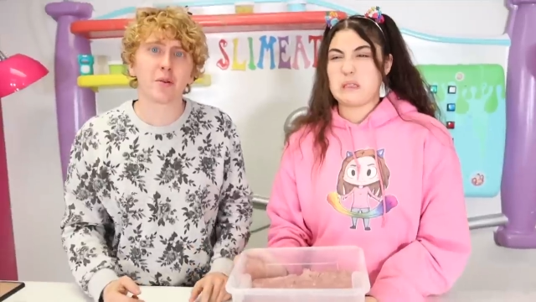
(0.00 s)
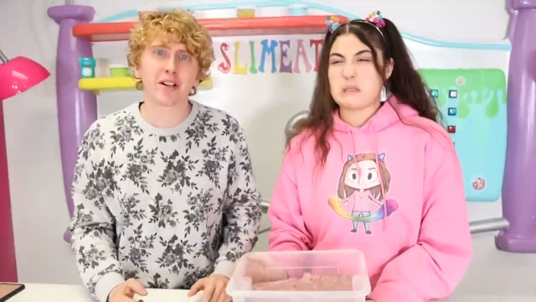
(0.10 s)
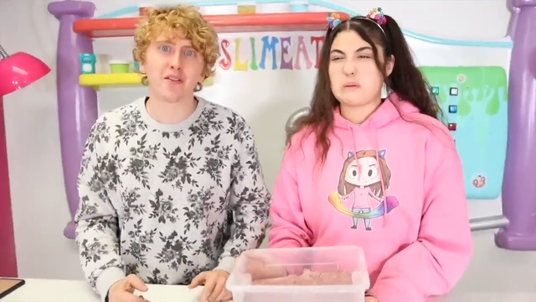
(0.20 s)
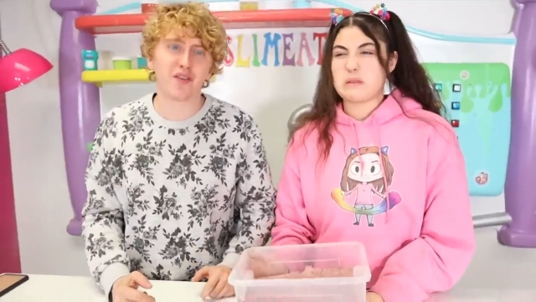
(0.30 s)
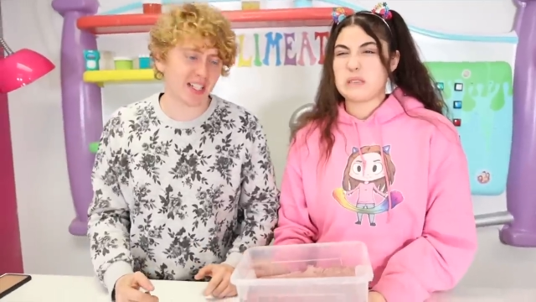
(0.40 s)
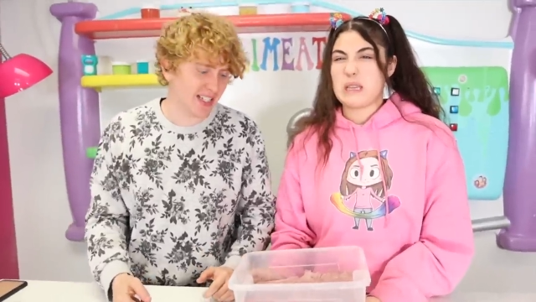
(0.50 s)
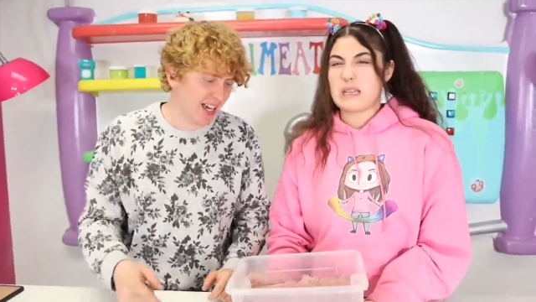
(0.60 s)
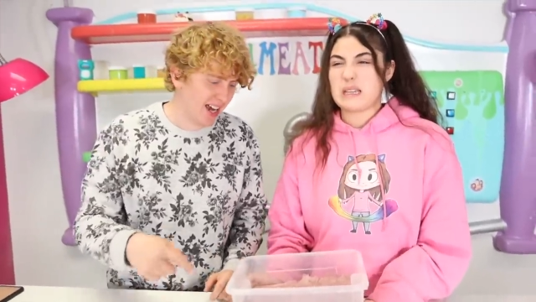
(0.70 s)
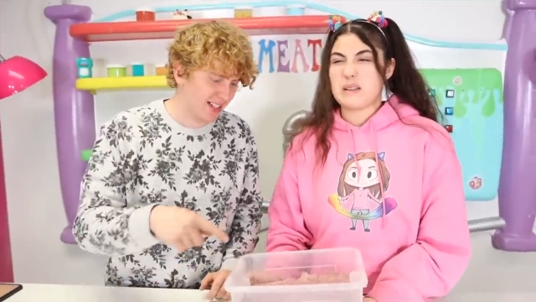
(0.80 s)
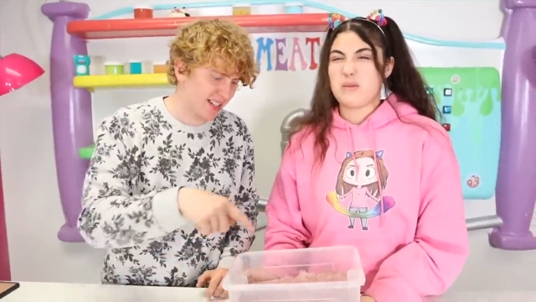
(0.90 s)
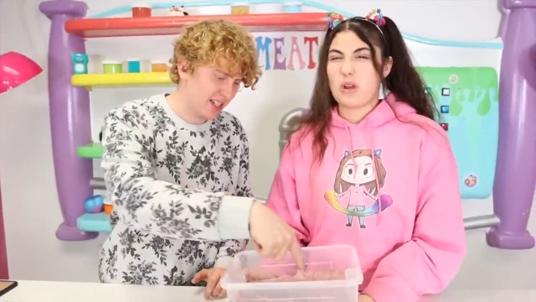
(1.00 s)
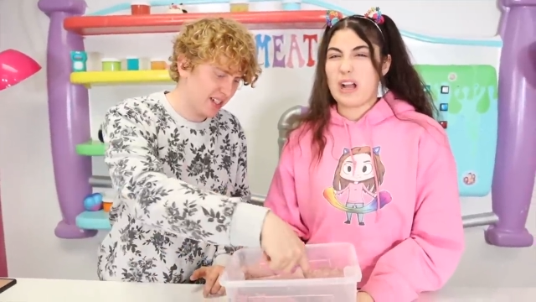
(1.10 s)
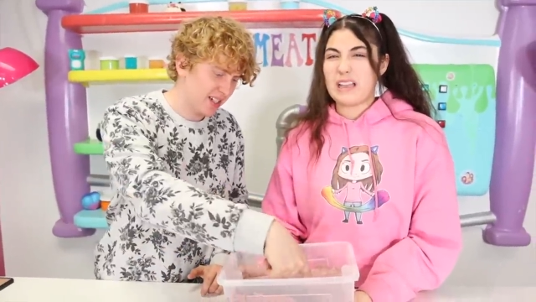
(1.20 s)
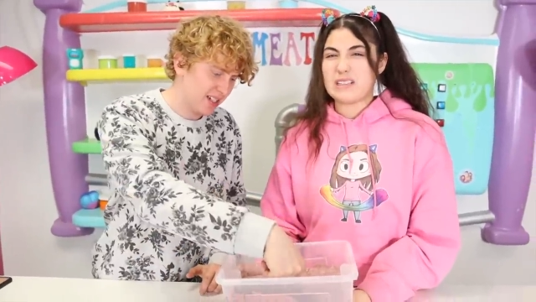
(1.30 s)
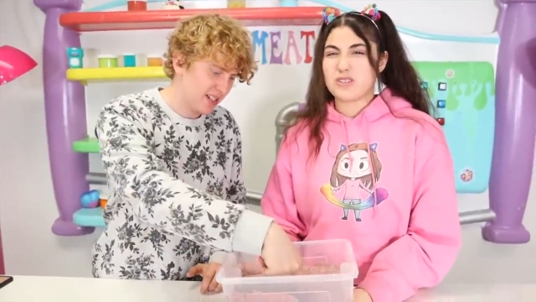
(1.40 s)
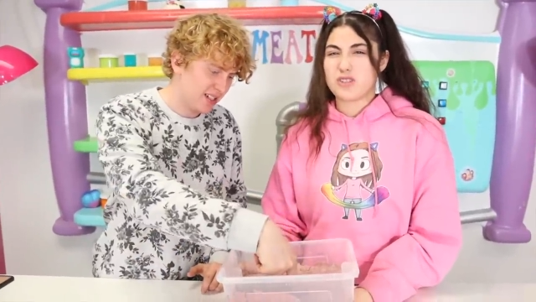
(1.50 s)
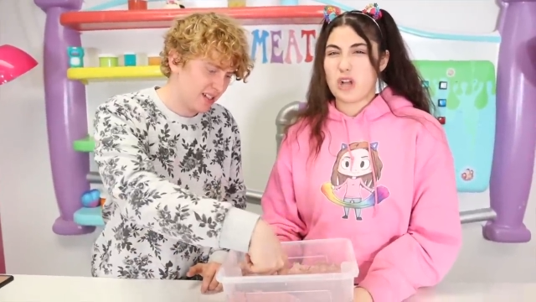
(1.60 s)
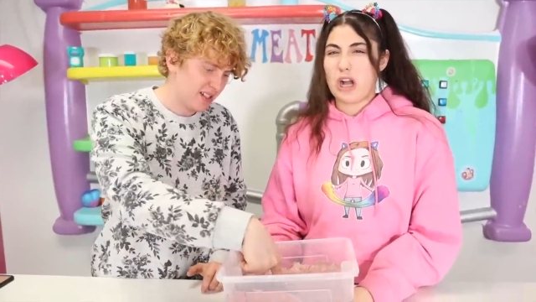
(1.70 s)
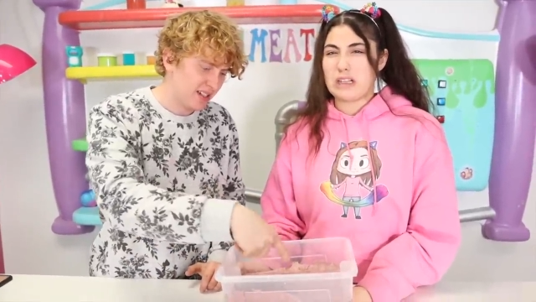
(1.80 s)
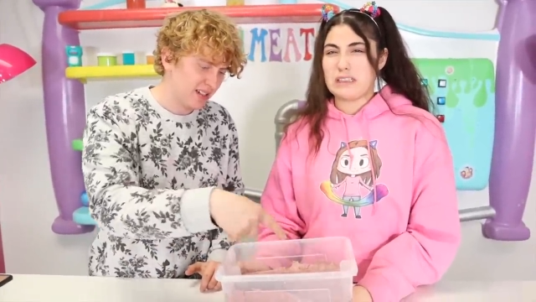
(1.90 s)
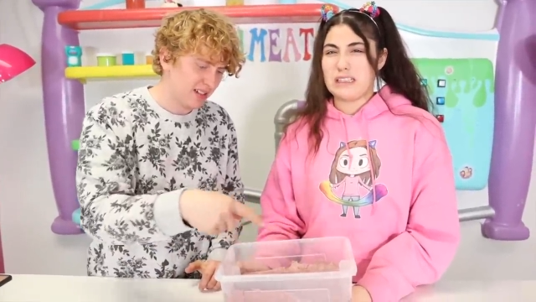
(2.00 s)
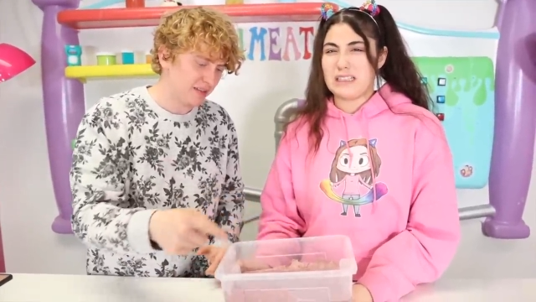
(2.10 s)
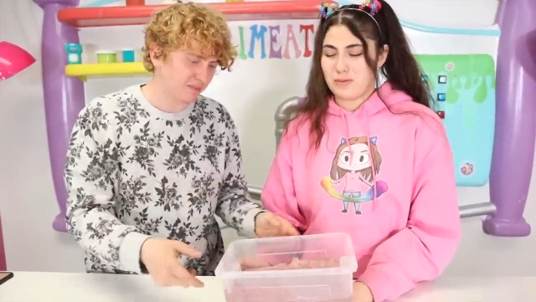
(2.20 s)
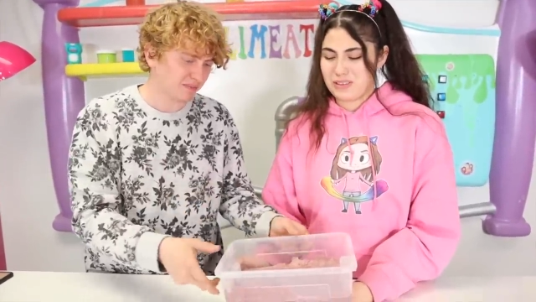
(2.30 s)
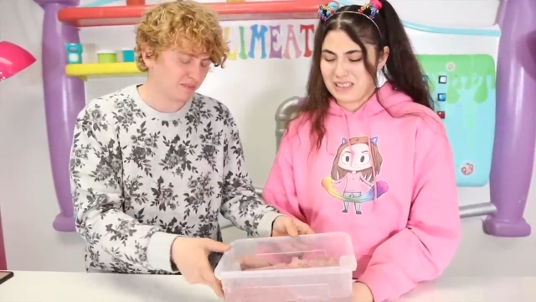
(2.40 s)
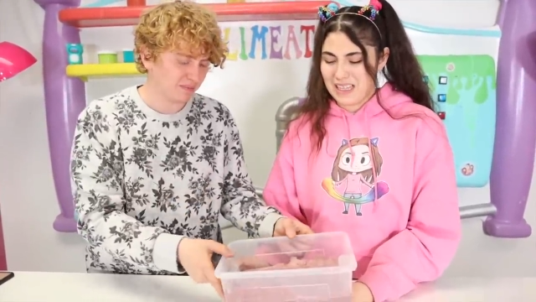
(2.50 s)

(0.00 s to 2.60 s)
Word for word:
Speaker 1: are we gonna fix like that? Rotten chocolate, what the